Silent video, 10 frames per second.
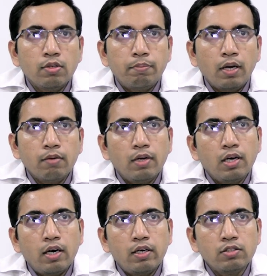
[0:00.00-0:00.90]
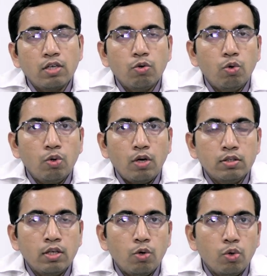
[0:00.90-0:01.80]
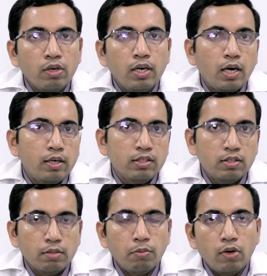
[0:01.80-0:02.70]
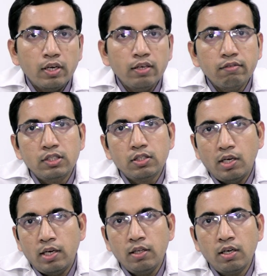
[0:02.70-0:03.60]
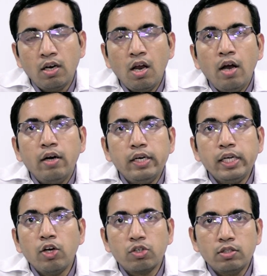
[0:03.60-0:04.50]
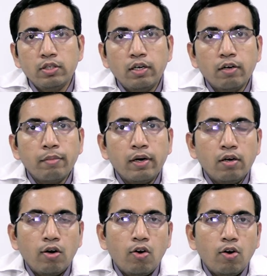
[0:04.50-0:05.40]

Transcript: the pulmonary arteries are the only arteries in the body which carry the deoxygenated blood.